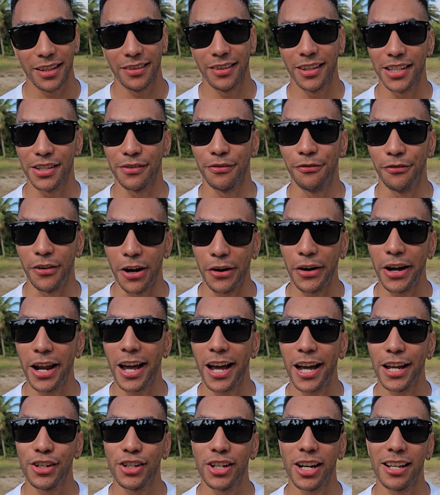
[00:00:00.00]
there's a very
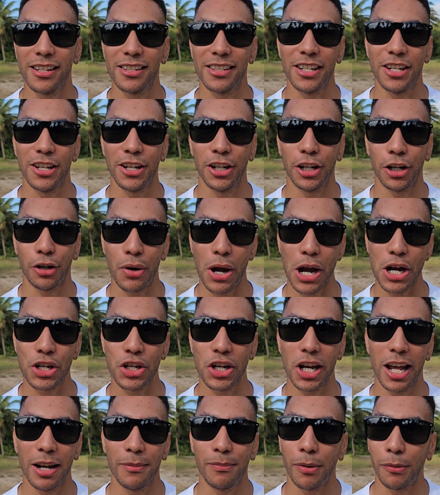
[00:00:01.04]
high chance that you're going to crash
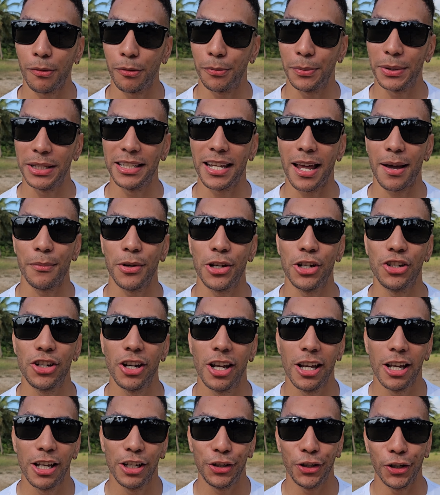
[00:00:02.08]
it and probably damage
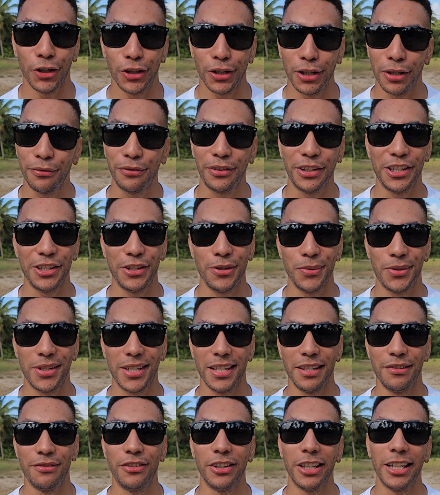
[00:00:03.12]
your lovely new
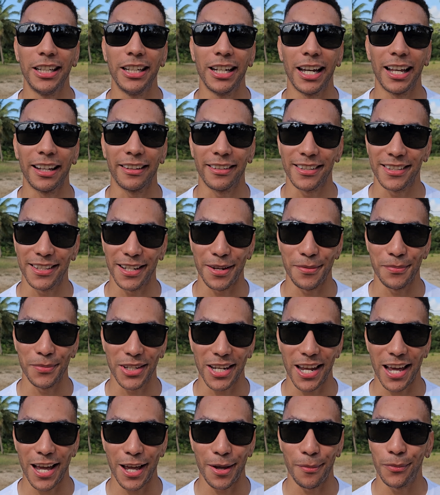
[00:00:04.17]
TV at the same
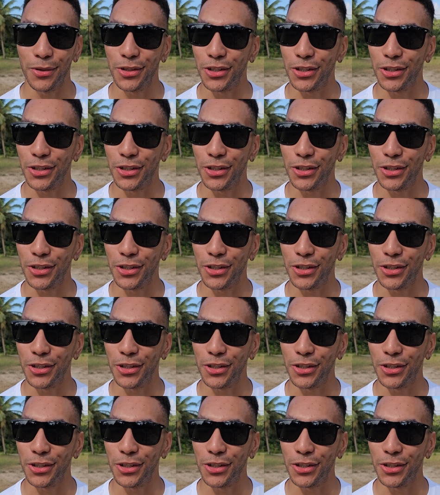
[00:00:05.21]
time.